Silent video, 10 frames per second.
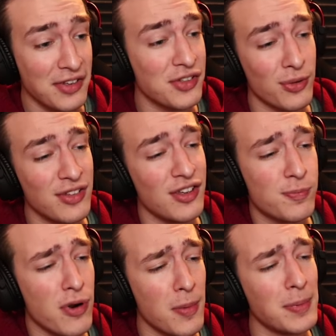So this is
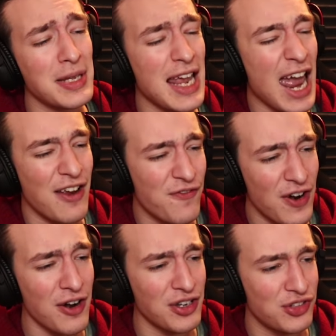probably a
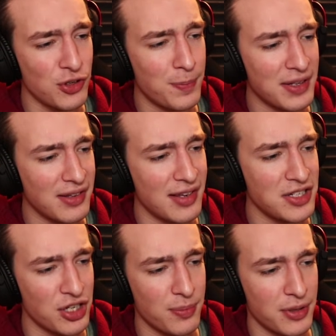very stupid
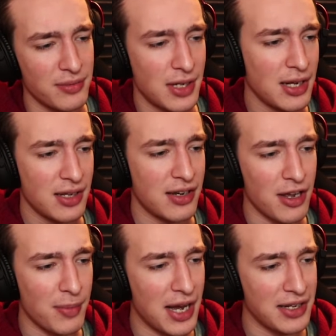decision, but
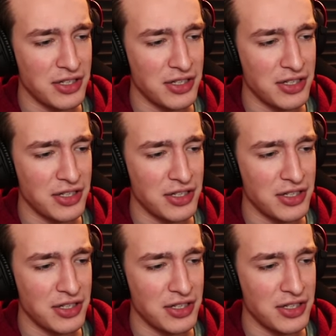never mind.